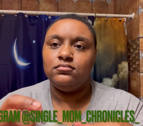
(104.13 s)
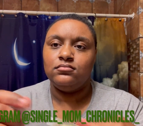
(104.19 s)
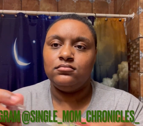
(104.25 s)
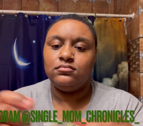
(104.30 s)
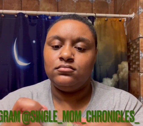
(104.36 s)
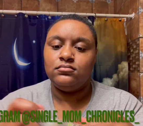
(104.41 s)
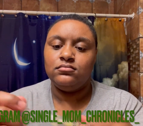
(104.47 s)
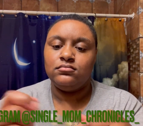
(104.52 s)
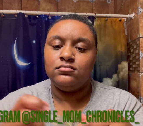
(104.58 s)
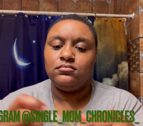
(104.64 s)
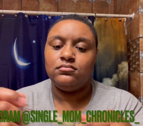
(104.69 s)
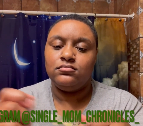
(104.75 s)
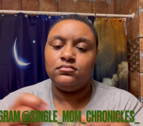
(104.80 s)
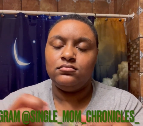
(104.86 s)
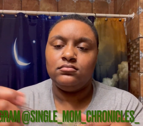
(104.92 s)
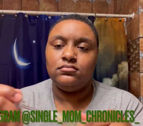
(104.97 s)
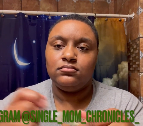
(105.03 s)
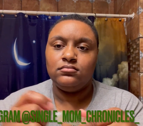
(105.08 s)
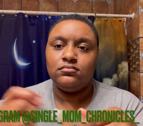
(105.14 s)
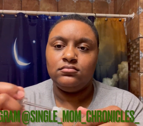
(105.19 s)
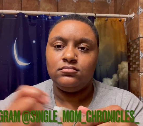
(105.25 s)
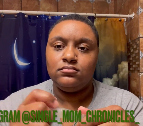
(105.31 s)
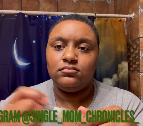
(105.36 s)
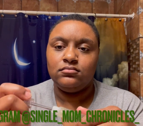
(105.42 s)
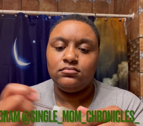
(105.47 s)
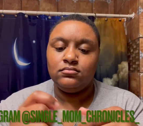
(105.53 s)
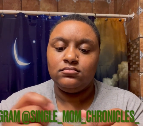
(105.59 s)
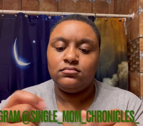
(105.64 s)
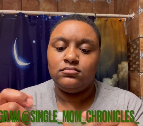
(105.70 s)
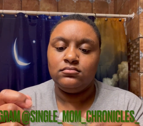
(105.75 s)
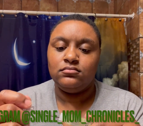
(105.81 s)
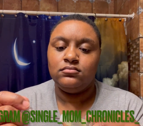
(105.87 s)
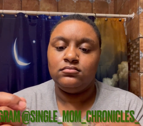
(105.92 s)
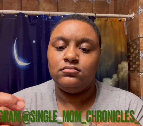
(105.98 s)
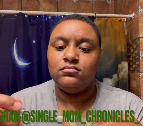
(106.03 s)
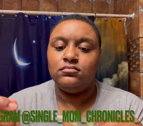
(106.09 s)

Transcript: No one is speaking in this clip.